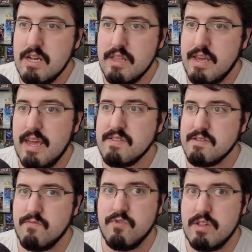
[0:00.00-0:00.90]
They have
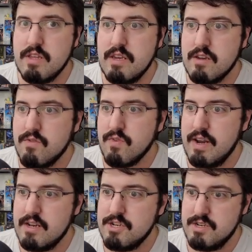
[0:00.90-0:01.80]
some really
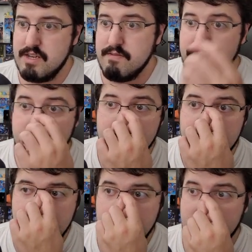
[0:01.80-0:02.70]
great shit.
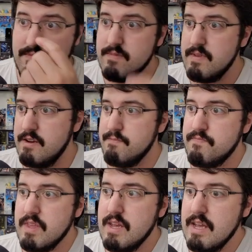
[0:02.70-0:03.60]
Here.
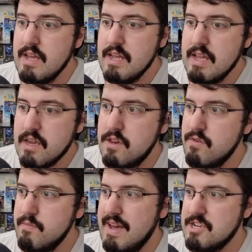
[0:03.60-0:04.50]
Can
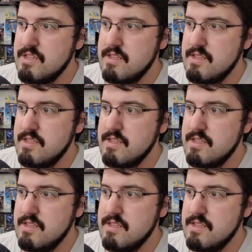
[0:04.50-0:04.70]
you imagine